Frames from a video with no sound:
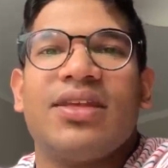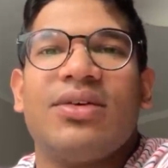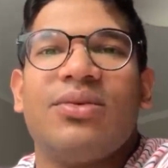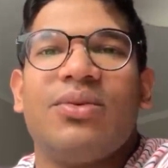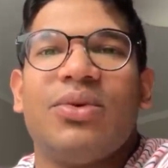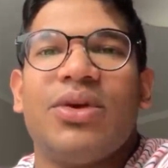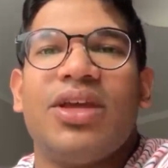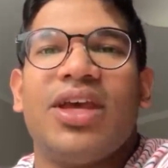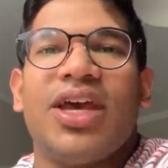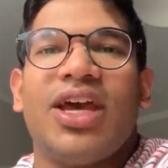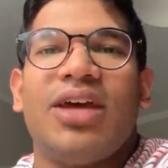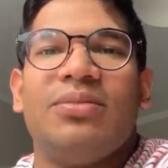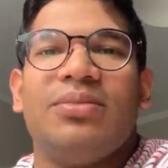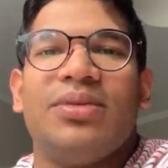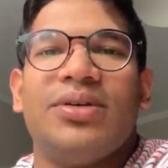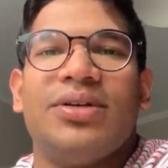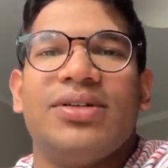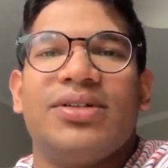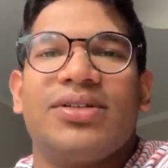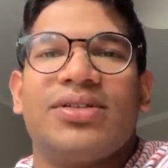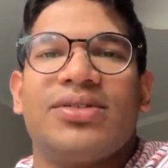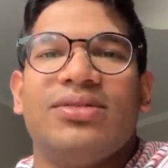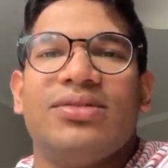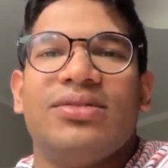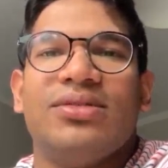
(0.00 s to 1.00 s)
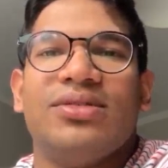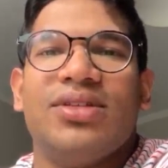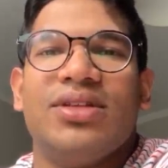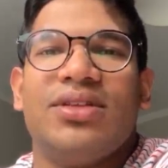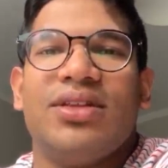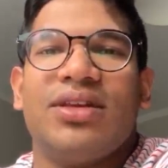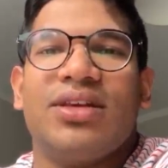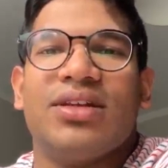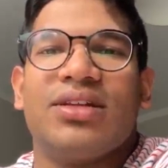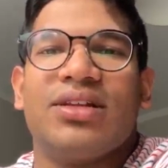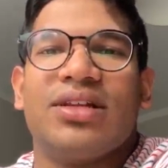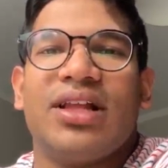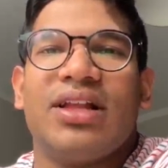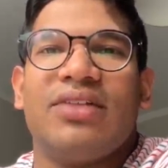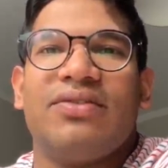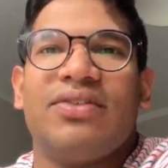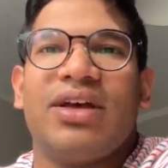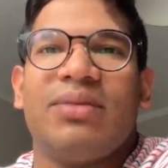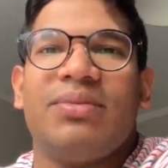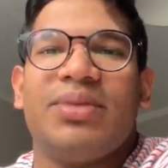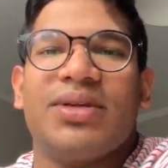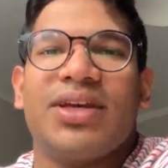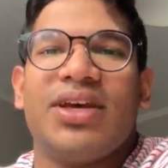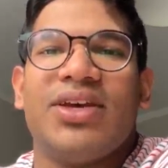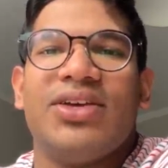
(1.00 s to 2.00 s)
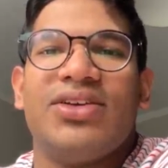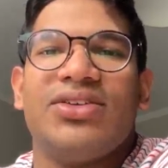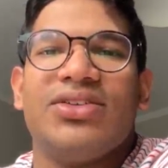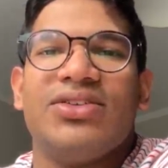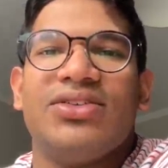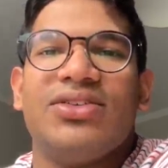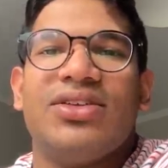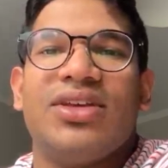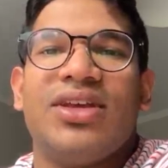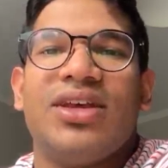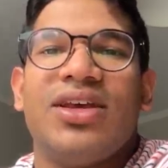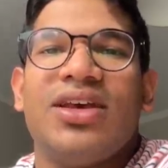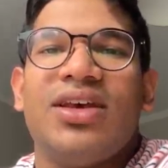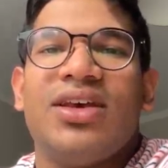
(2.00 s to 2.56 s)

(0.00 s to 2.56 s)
Were you head boy at school? Do you think it'll help for applications?